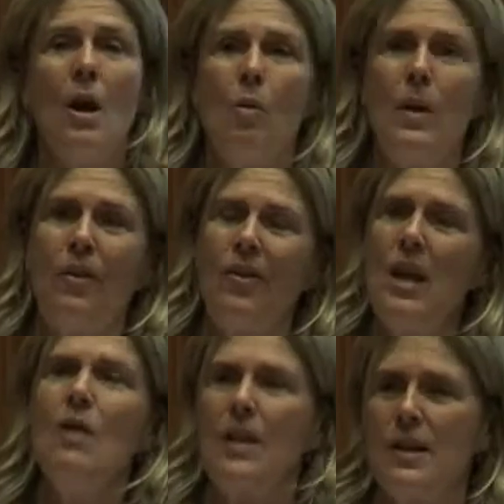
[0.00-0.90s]
We're
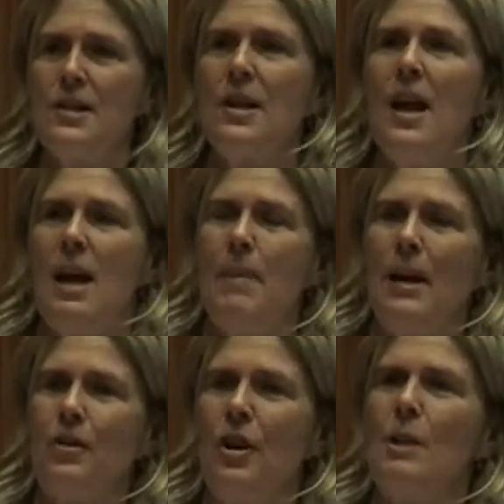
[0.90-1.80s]
serious
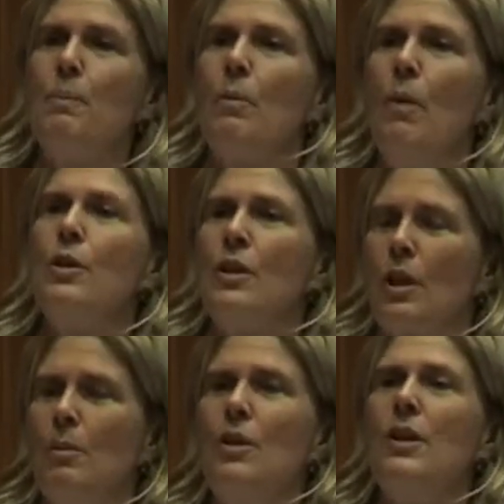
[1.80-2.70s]
about trying to promote the
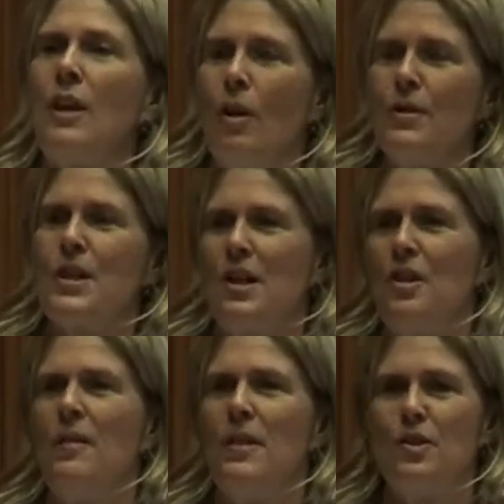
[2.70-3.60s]
community
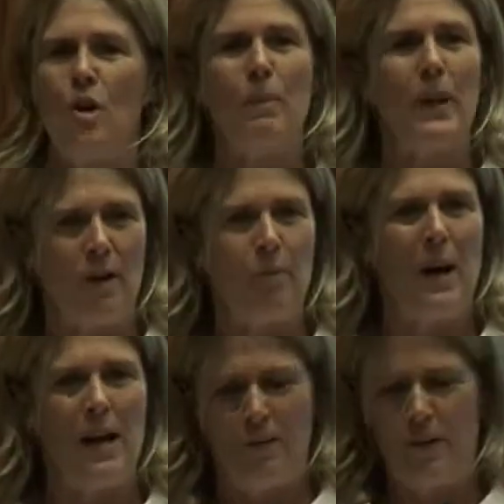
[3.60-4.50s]
conversation in this topic as
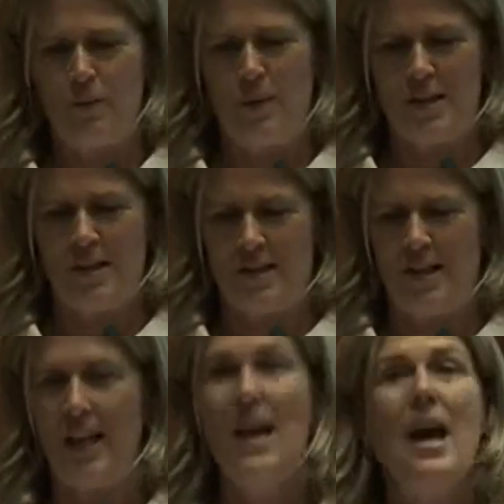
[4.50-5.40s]
part of this
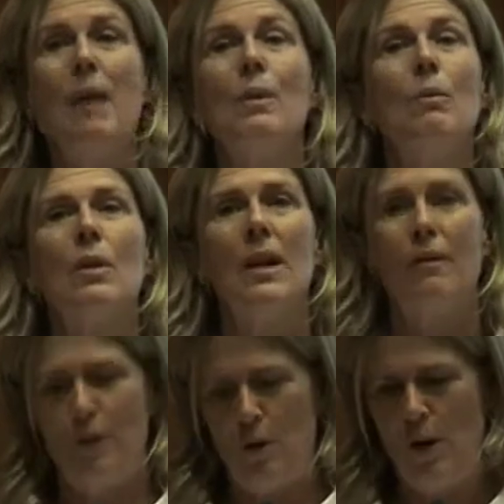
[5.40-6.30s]
residency, and we would
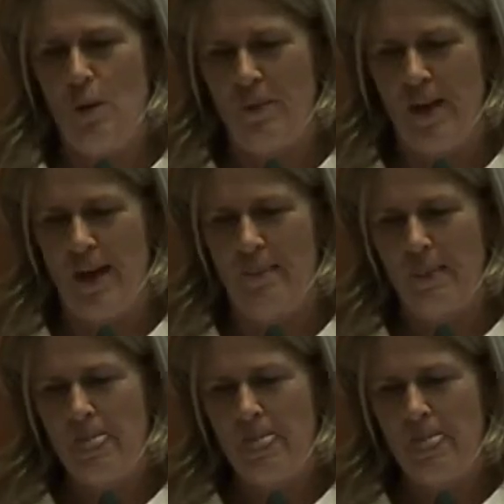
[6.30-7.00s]
love your help there.